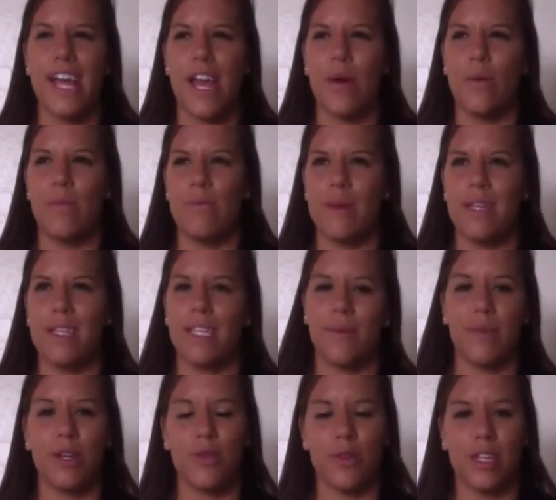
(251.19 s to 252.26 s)
It would be
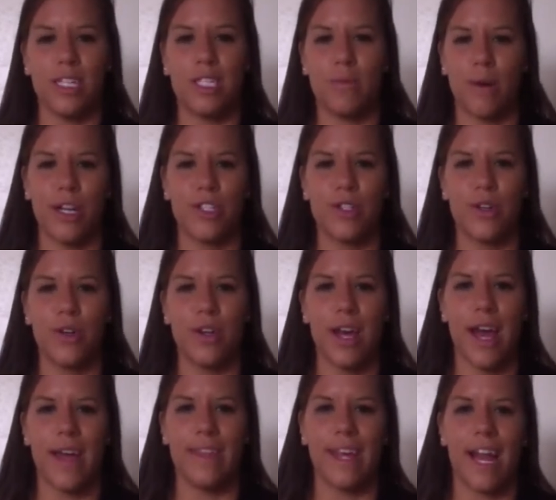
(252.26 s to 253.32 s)
something really
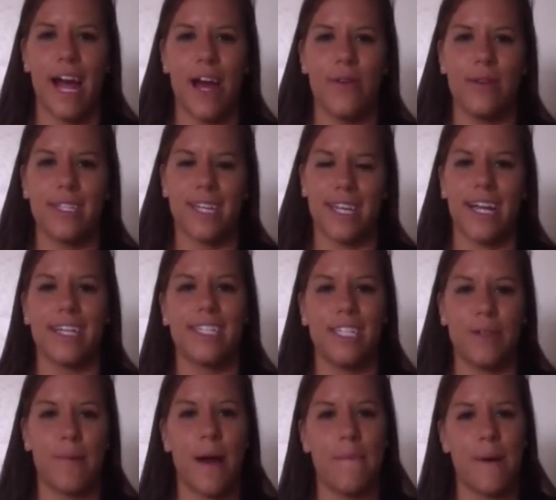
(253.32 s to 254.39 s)
special, and that I was
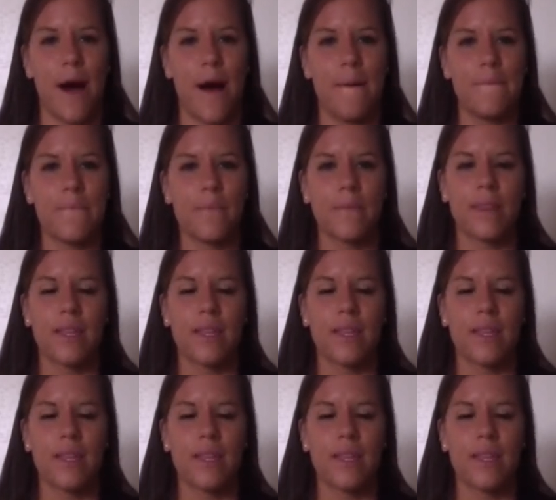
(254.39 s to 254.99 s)
connected to my mom.